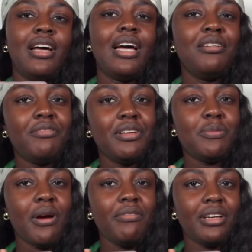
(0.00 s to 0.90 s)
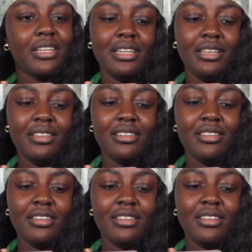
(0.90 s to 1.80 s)
and it fits perfectly.
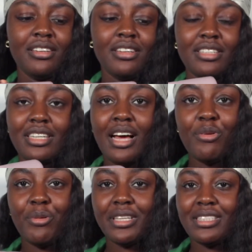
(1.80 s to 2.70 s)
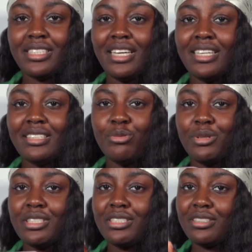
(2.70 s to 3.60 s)
That went in
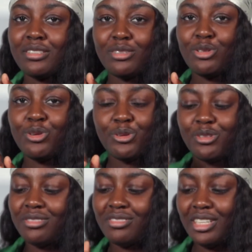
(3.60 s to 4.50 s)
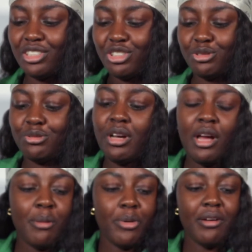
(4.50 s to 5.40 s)
with no issue.
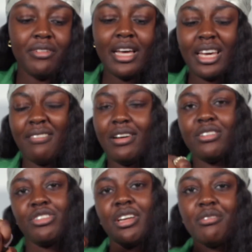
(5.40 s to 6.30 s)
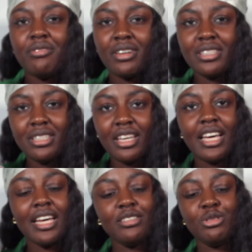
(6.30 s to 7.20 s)
But I feel like if I was trying to force
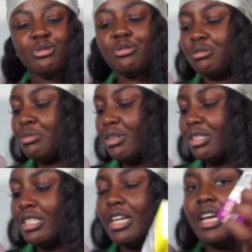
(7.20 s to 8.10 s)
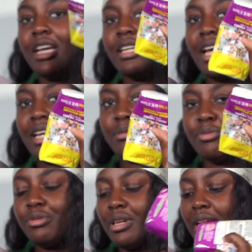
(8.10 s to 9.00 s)
it and do too much, I can
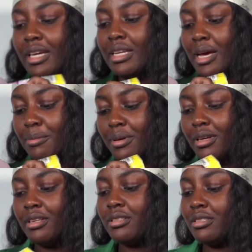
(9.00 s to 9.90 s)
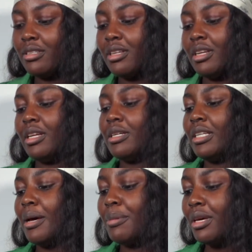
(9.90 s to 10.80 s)
put like a napkin. Let
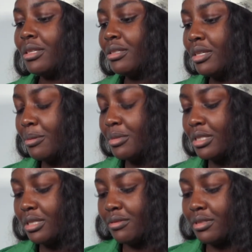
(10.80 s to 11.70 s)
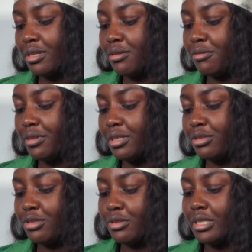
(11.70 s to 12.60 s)
me see if it's gonna fit
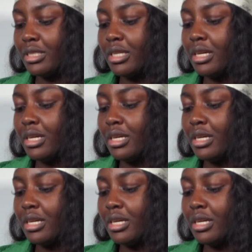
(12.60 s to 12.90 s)
into it.